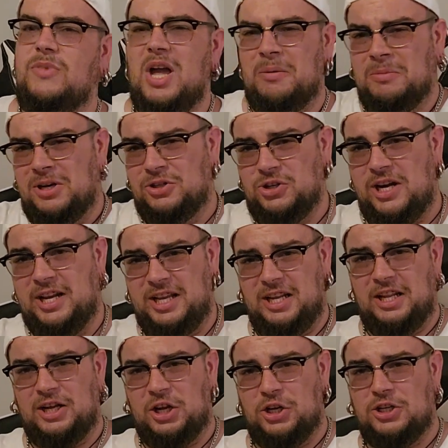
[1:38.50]
going to try to
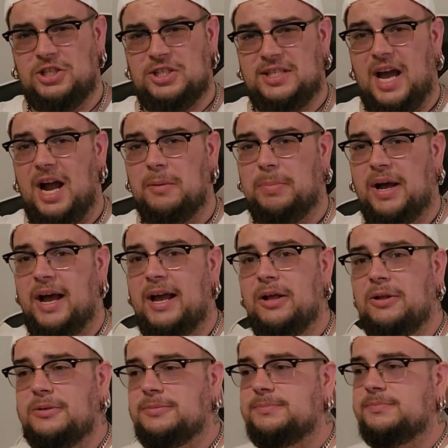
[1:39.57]
get like a good
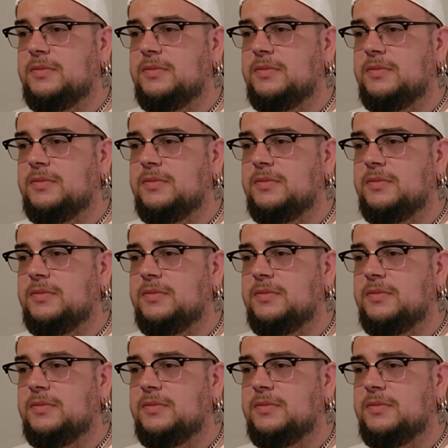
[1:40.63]
stockpile